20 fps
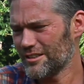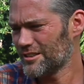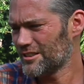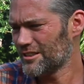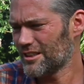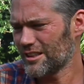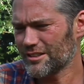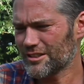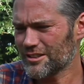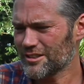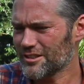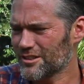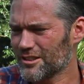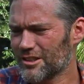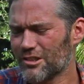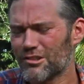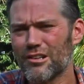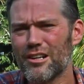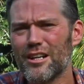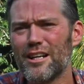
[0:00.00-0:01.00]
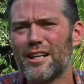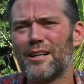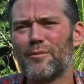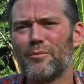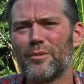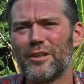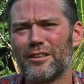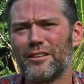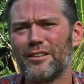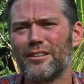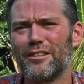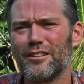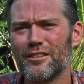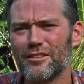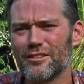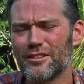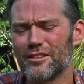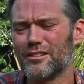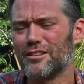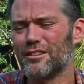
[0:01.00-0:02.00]
That's just crap.
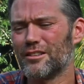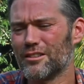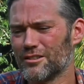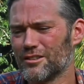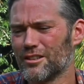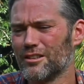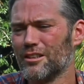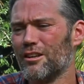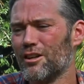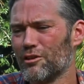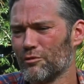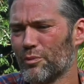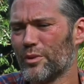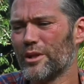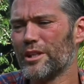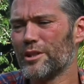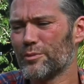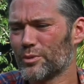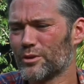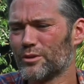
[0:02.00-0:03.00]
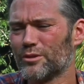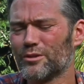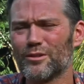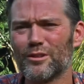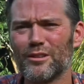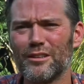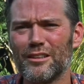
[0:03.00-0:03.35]
There's a lot people